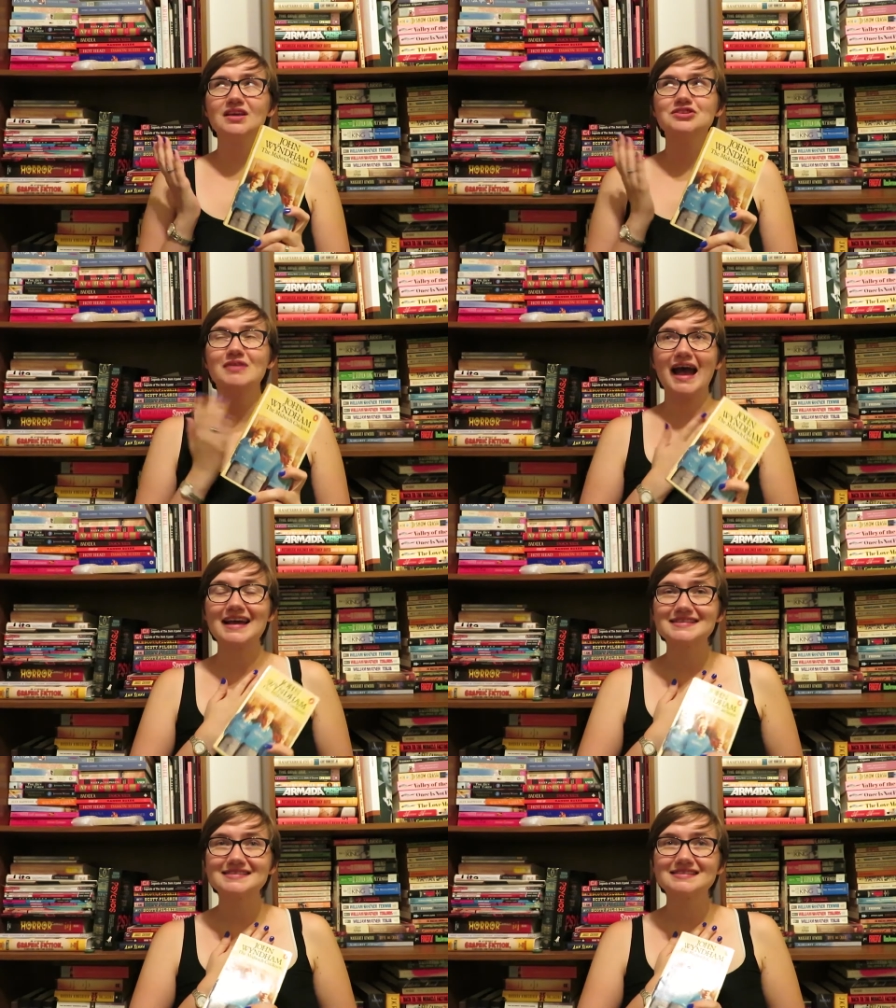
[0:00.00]
You
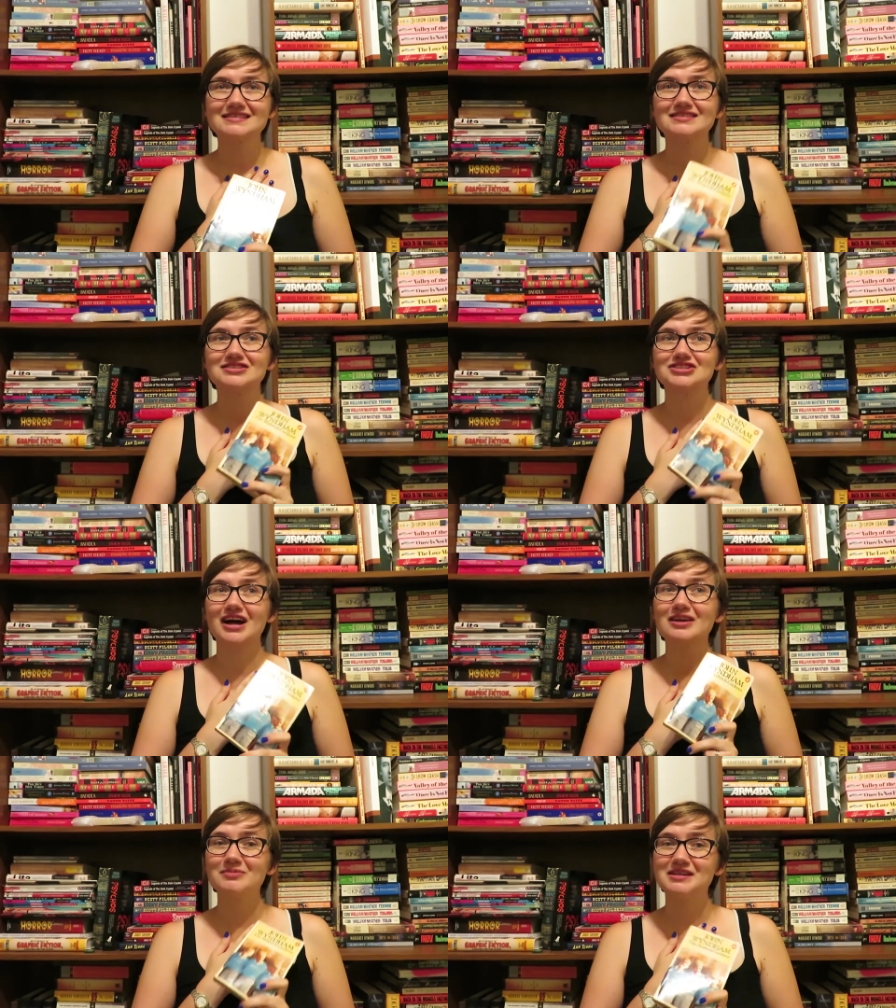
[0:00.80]
guys,
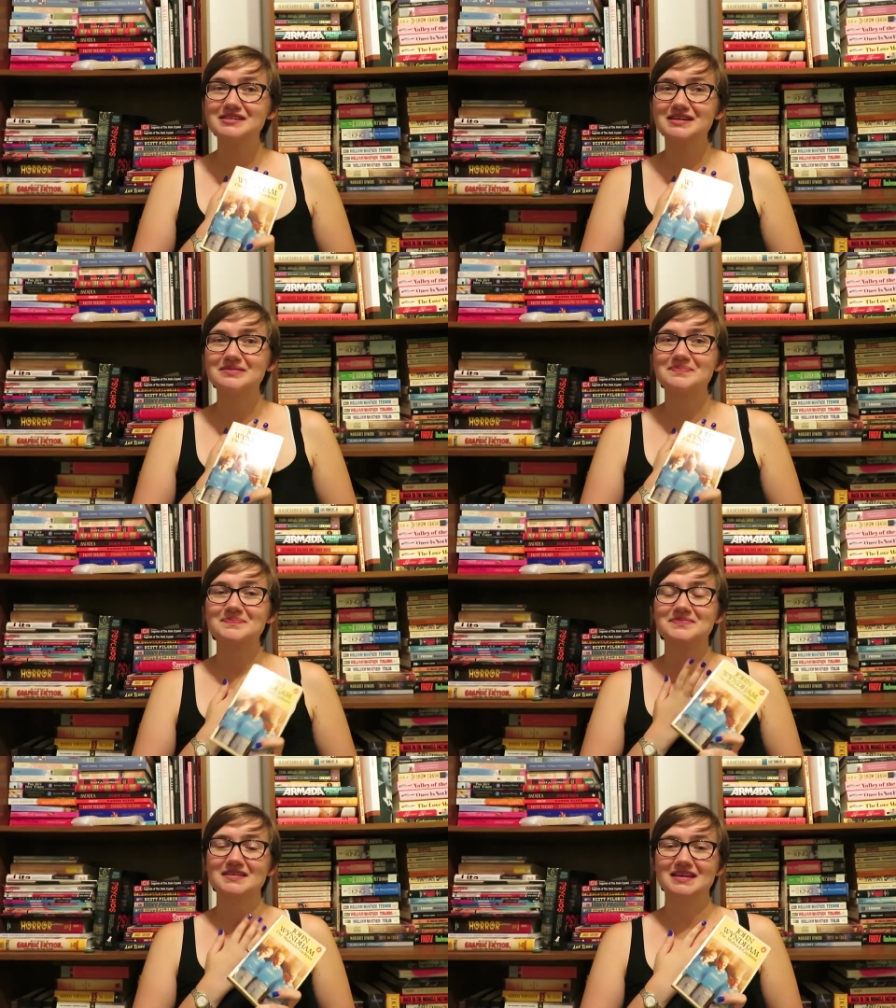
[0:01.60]
John
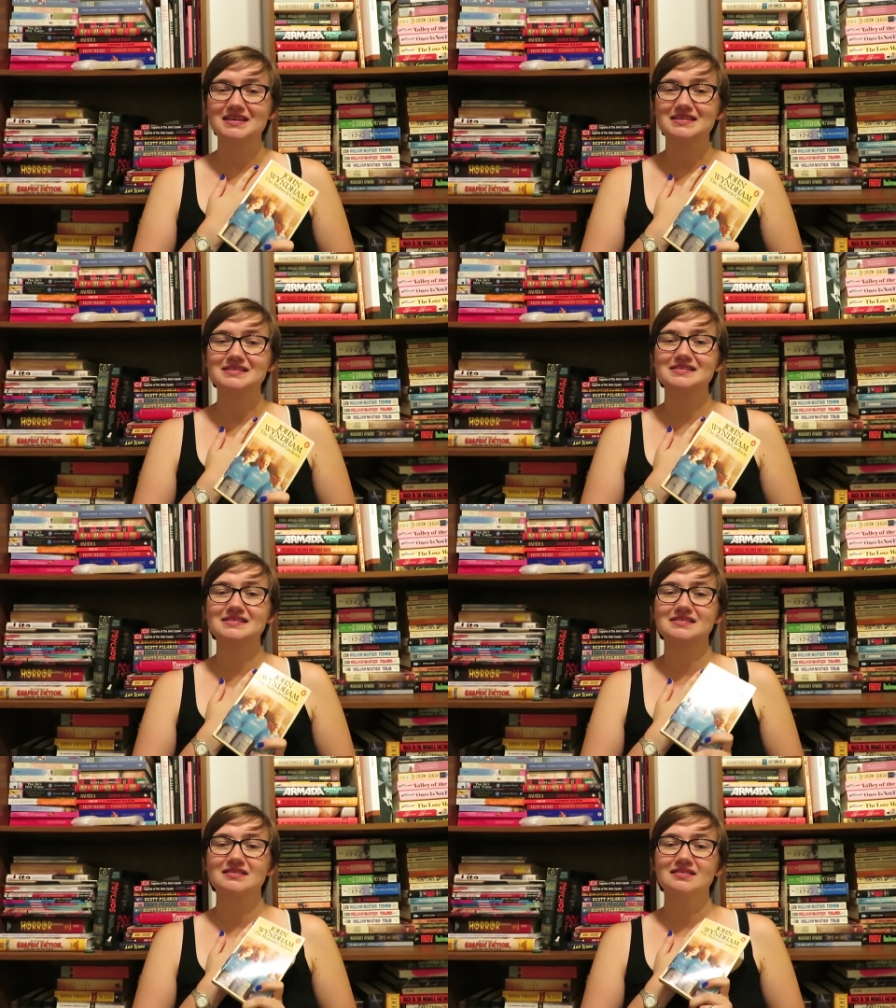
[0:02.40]
Wyndham
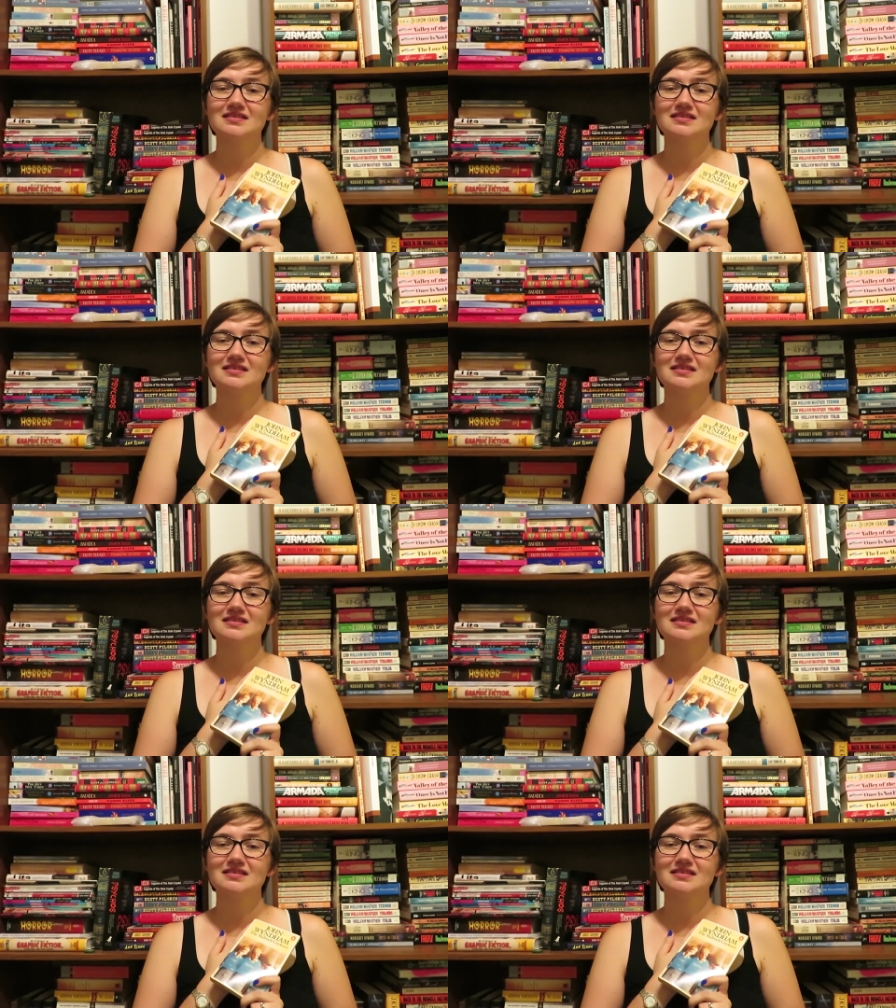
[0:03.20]
is